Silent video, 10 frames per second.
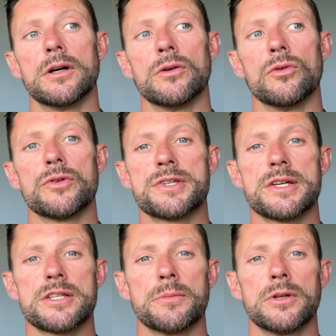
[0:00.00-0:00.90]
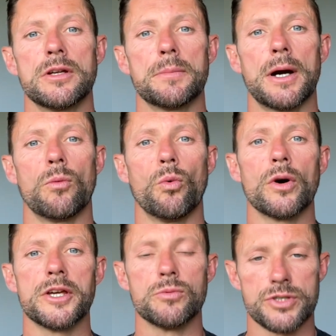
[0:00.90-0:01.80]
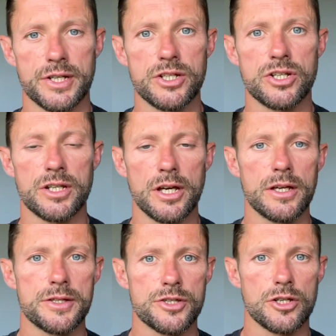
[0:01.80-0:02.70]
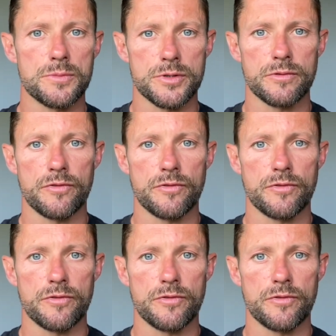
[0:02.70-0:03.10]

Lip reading: oral testimony about what he was teaching there in terms of